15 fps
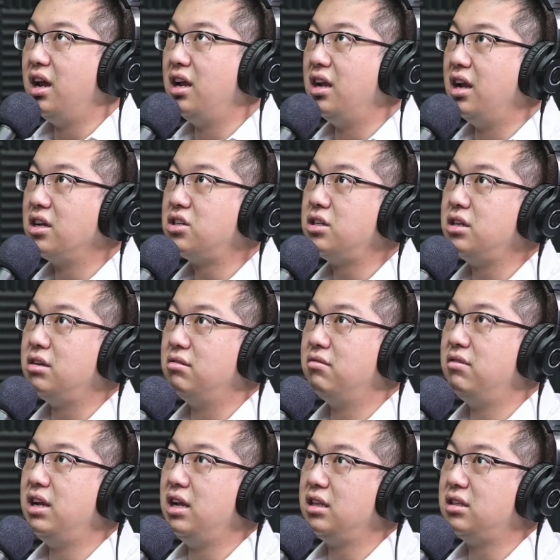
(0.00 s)
And actually,
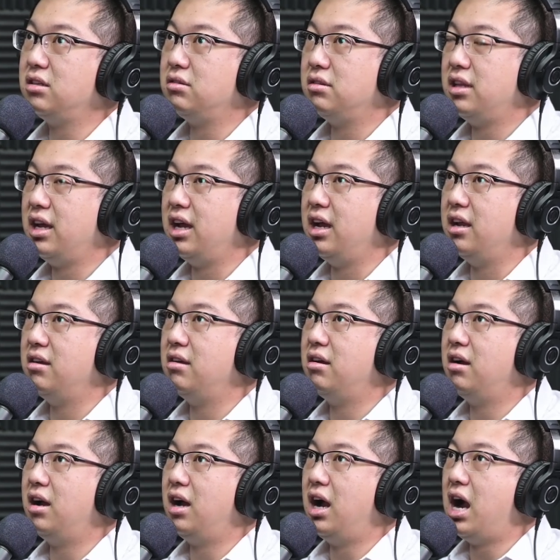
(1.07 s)
related to that,
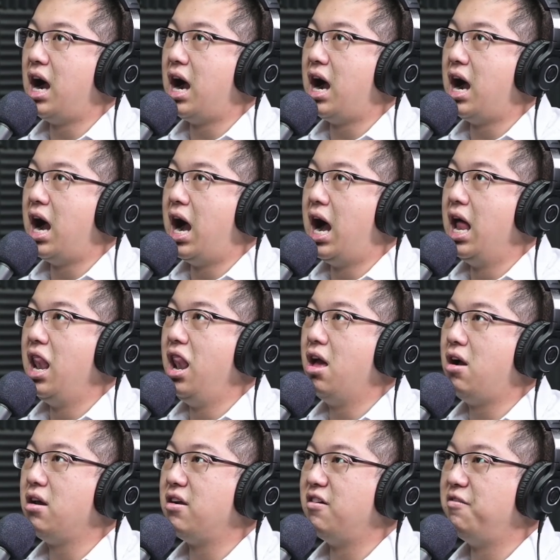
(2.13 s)
a
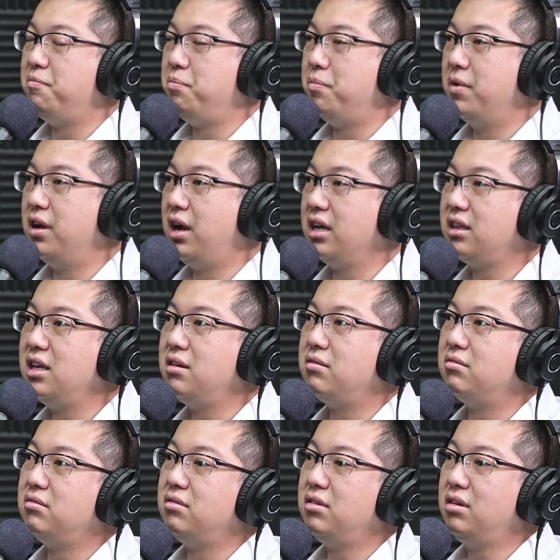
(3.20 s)
lot of, I think,
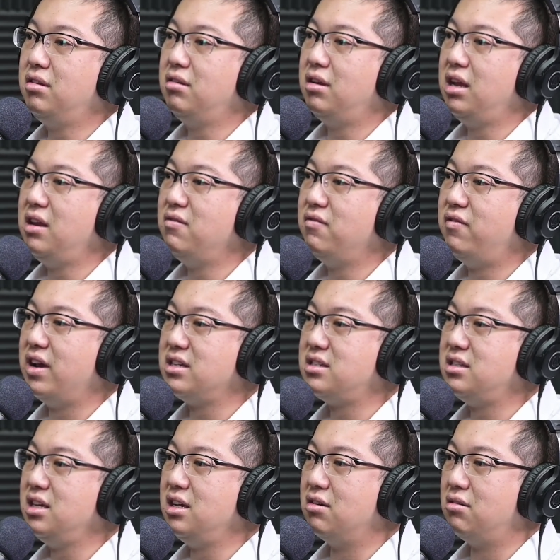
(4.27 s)

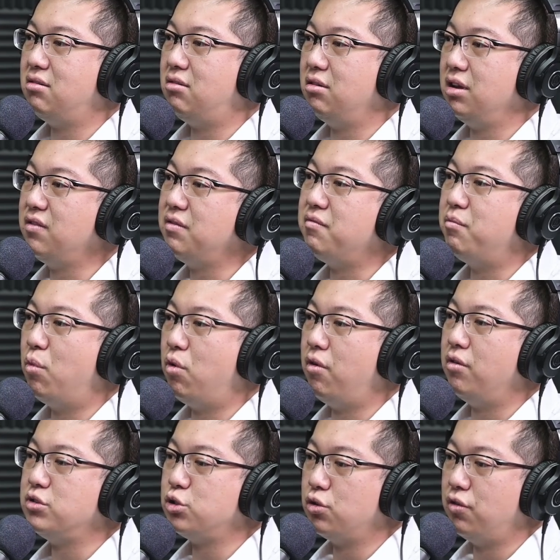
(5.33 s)
investing or even
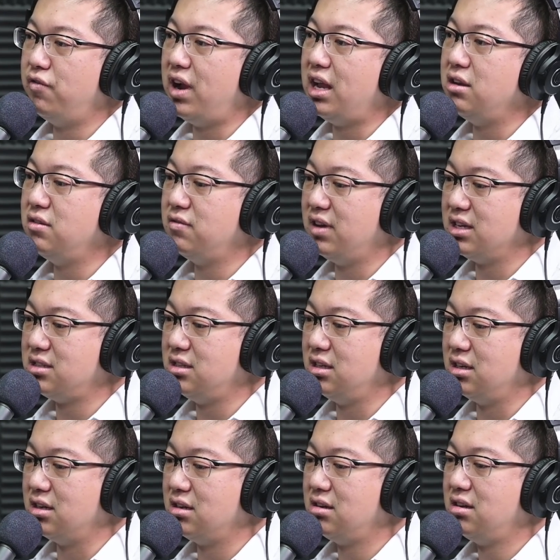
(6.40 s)
more so value
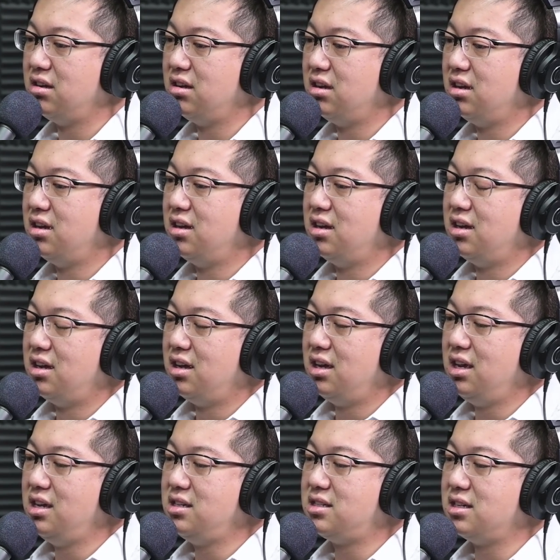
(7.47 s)
investing
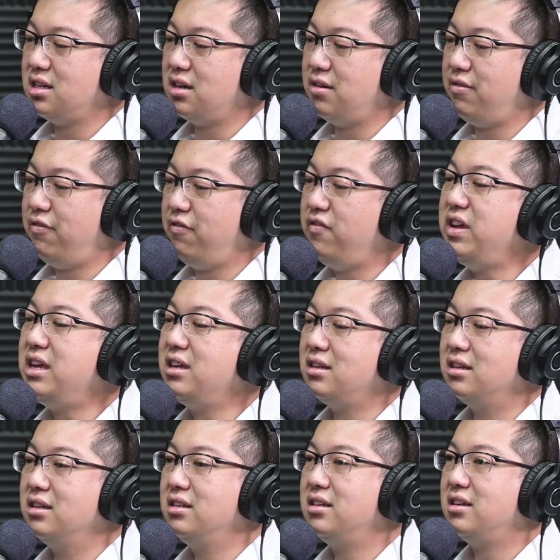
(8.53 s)
is a
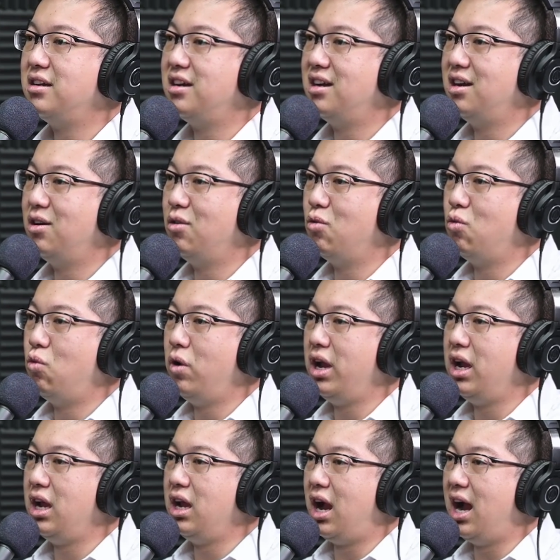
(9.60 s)
field
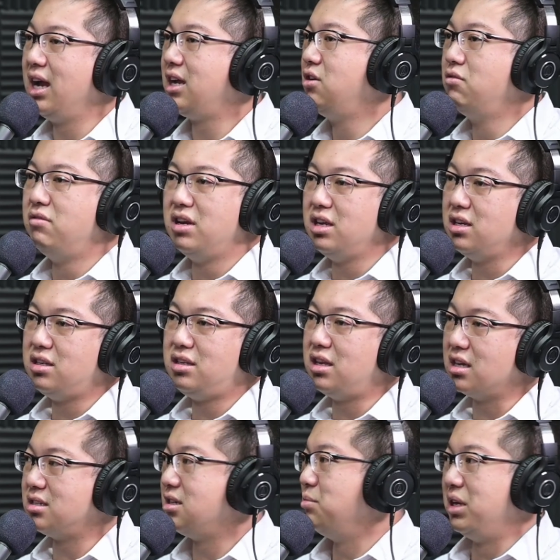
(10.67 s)
where IQ really
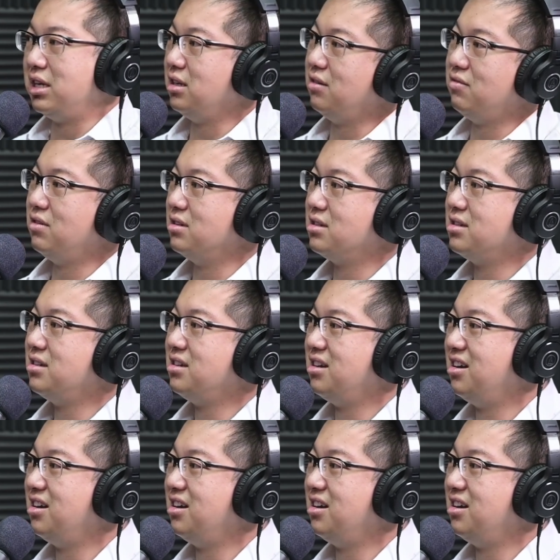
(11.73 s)
doesn't make a difference.